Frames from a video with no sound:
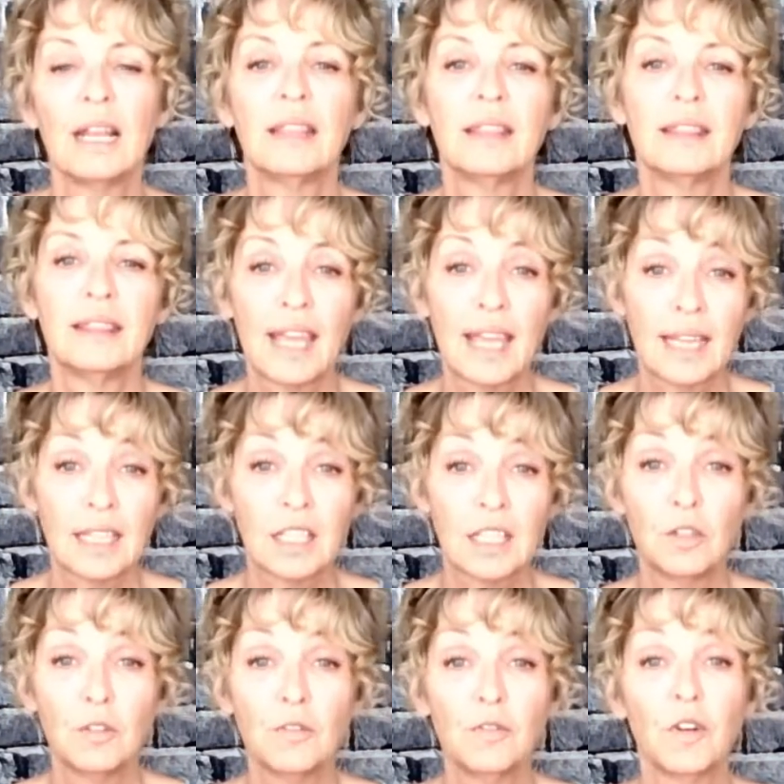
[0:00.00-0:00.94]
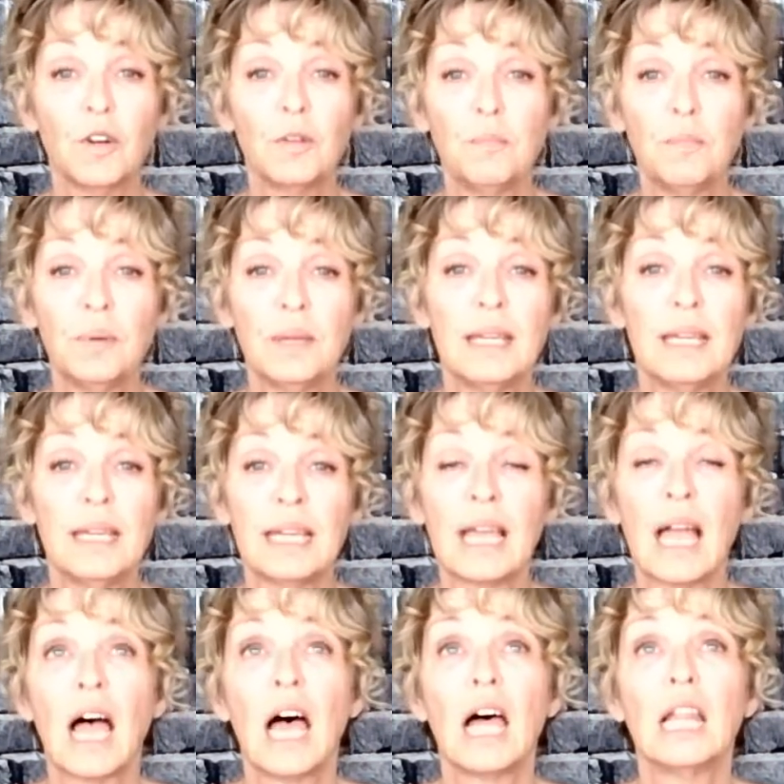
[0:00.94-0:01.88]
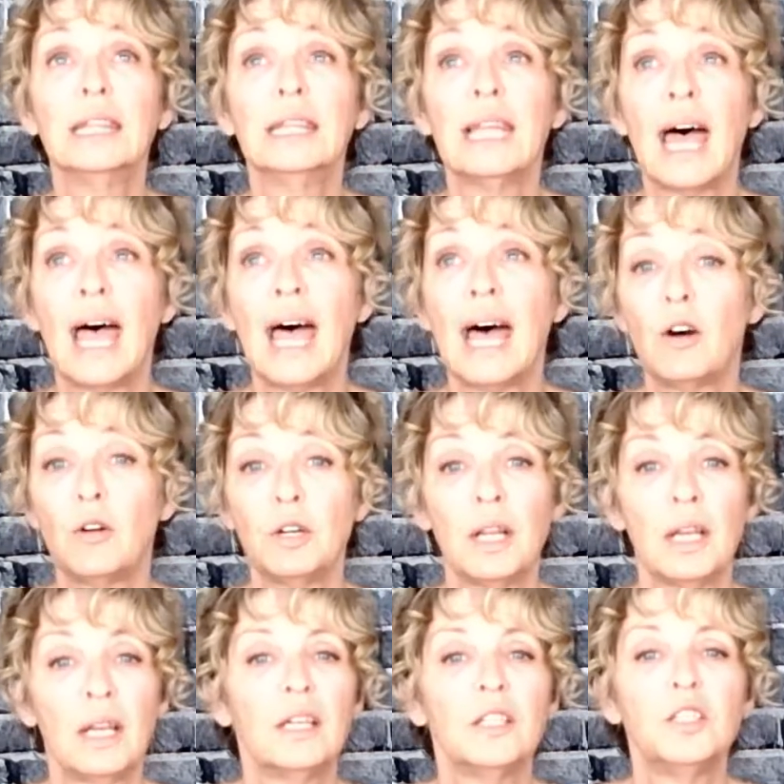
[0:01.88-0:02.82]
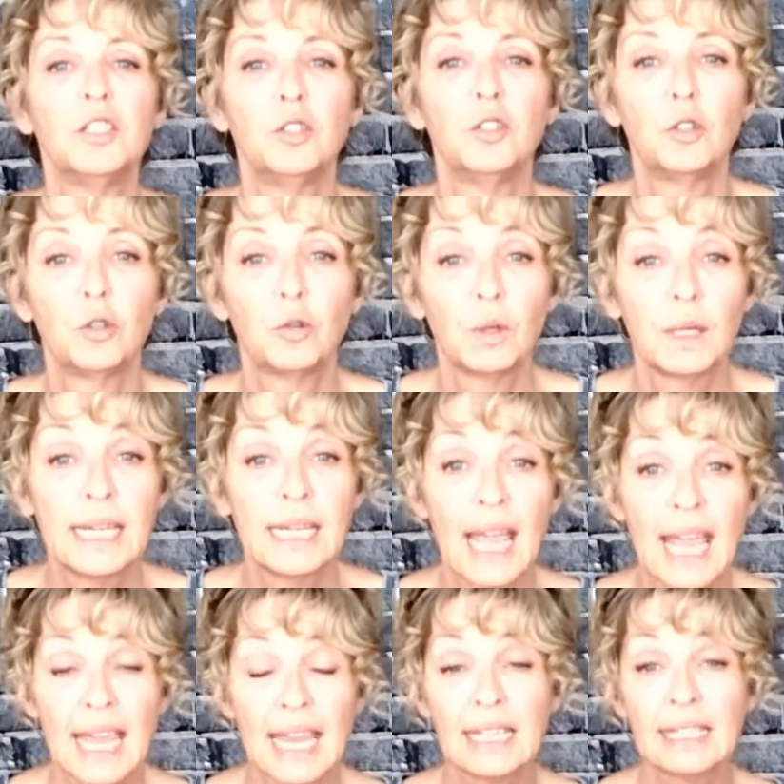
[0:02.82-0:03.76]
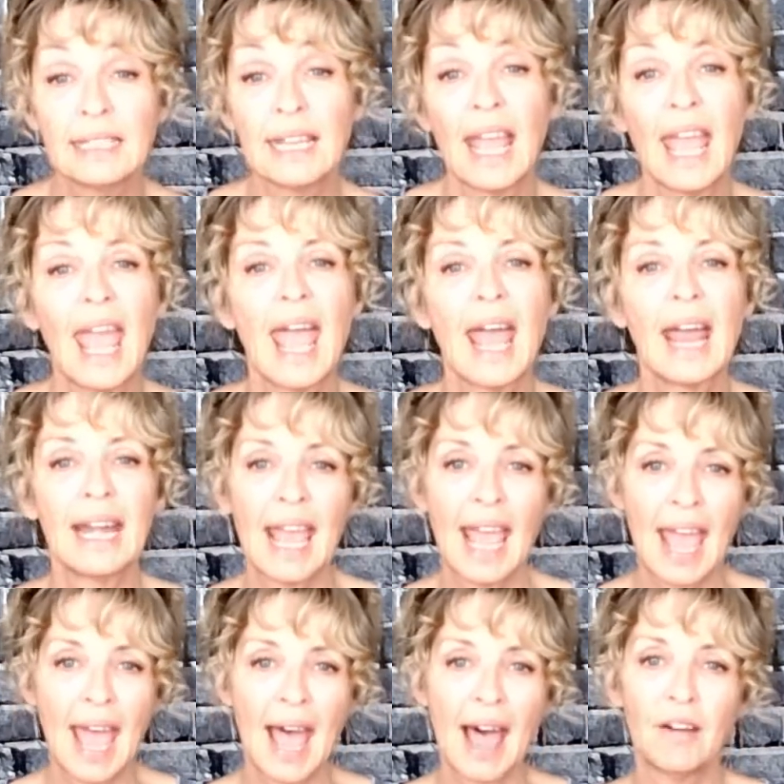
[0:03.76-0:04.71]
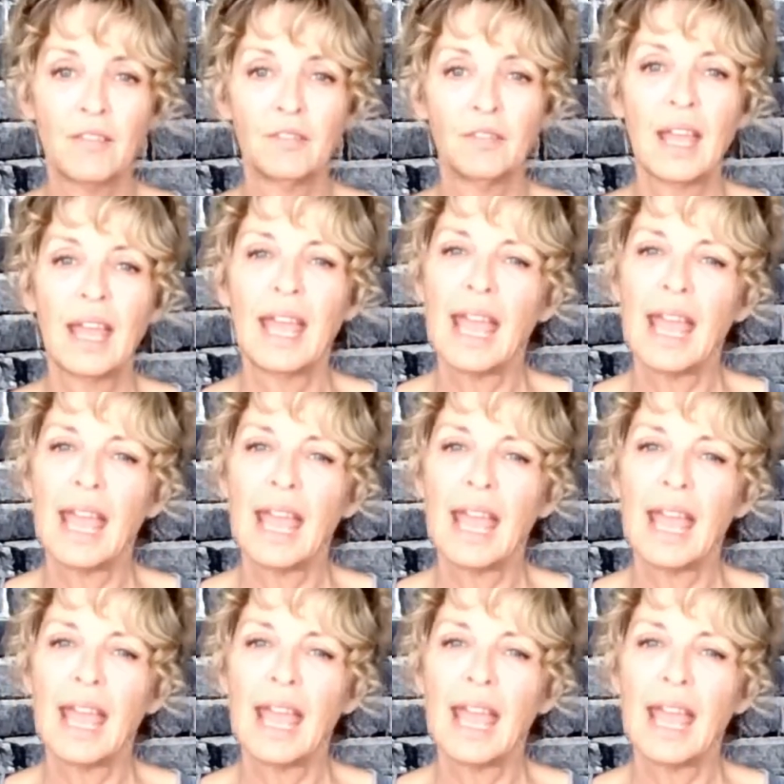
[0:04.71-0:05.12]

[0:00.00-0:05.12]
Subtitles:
Thank you for being allowed to create and have